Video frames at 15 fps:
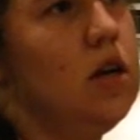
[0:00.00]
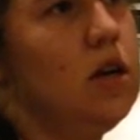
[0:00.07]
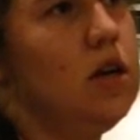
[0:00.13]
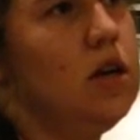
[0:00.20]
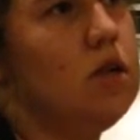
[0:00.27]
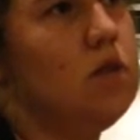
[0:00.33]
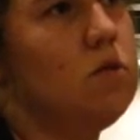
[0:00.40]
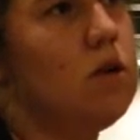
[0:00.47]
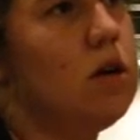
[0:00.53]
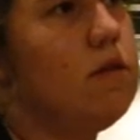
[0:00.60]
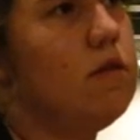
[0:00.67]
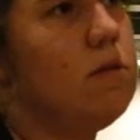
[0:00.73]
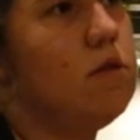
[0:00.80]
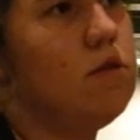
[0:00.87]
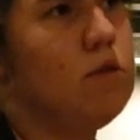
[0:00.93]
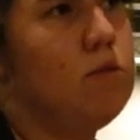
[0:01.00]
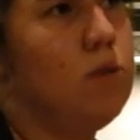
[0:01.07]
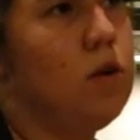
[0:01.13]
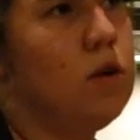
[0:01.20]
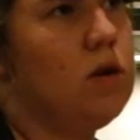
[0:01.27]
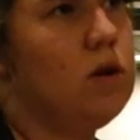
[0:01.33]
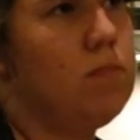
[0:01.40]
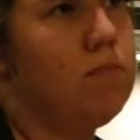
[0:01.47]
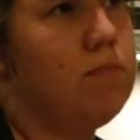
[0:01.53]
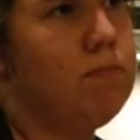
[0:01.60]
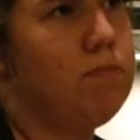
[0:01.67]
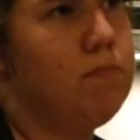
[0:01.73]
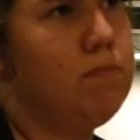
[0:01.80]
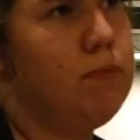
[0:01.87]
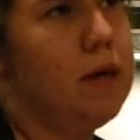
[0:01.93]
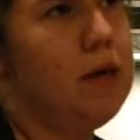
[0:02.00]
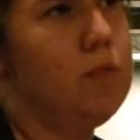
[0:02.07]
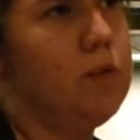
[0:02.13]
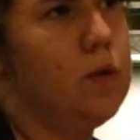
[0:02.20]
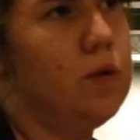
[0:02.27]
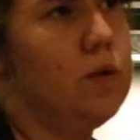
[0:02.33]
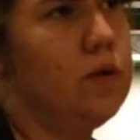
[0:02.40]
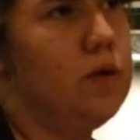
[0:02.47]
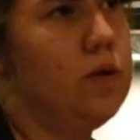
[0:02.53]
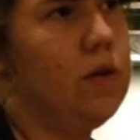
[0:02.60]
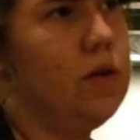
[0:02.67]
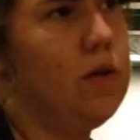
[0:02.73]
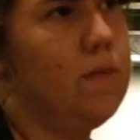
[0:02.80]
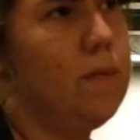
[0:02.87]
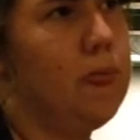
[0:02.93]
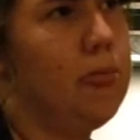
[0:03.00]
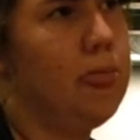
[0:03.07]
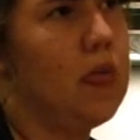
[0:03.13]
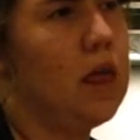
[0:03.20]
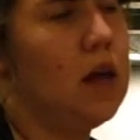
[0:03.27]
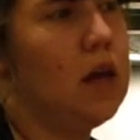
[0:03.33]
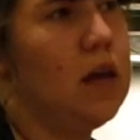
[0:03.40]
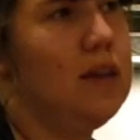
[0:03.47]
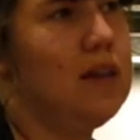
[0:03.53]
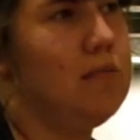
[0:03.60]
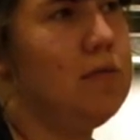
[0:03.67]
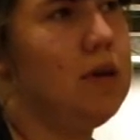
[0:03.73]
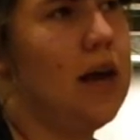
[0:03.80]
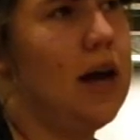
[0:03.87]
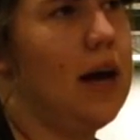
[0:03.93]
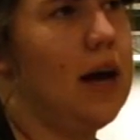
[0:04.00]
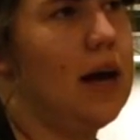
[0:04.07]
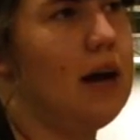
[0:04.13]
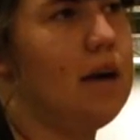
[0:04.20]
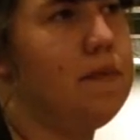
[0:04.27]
is one of the most important people in the play